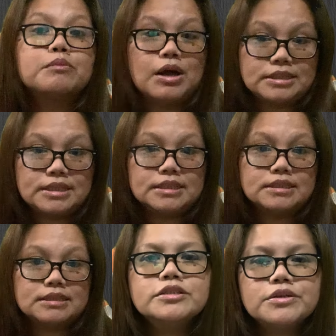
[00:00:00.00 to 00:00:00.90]

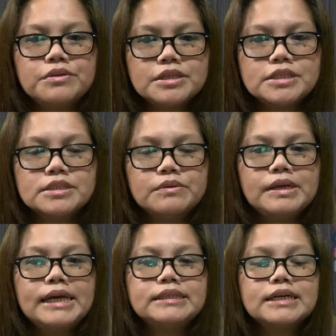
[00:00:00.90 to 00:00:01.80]
process. So this is our
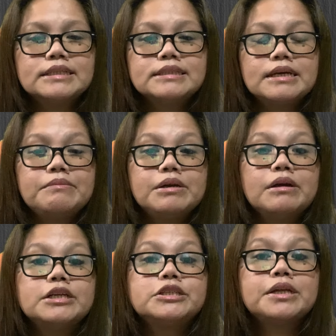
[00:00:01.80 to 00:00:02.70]
latest
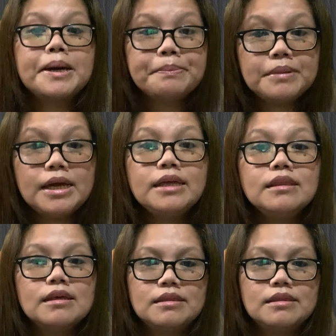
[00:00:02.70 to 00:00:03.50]
immigration update.